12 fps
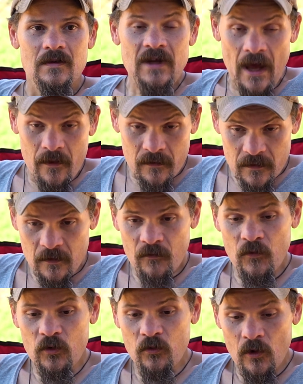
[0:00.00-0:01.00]
Yeah, this is our
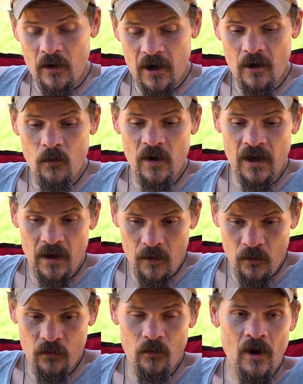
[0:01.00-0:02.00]
first grow here. It
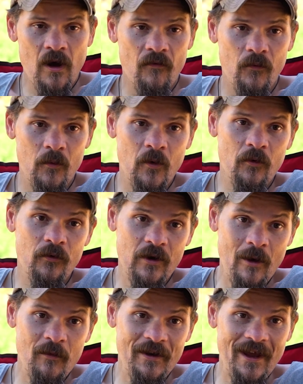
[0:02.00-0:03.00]
was rough when we were
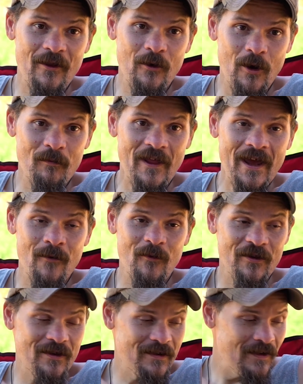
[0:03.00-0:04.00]
coming together. Our plan
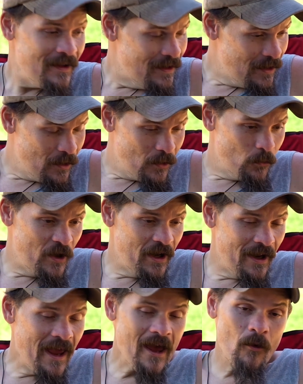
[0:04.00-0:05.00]
was we
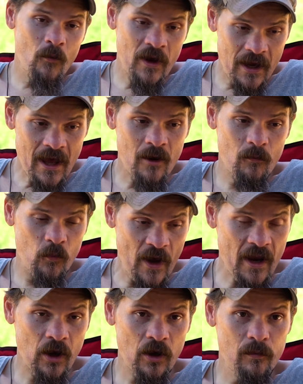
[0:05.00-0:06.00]
had
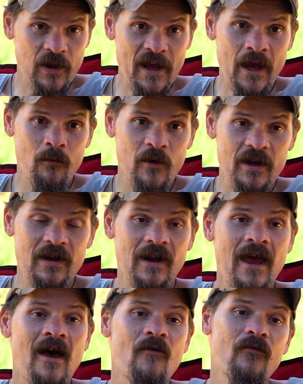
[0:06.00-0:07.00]
a good plan. We didn't
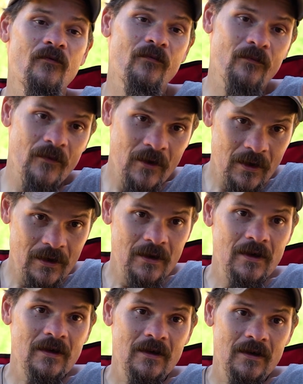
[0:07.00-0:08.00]
have
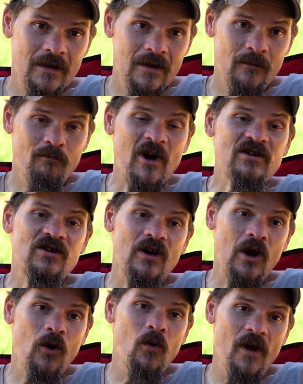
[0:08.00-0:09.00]
much to
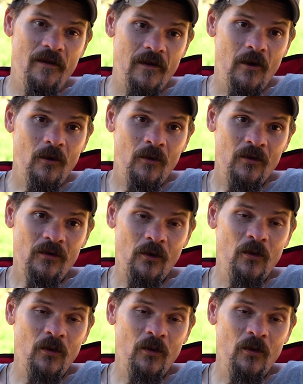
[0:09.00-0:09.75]
go with though. So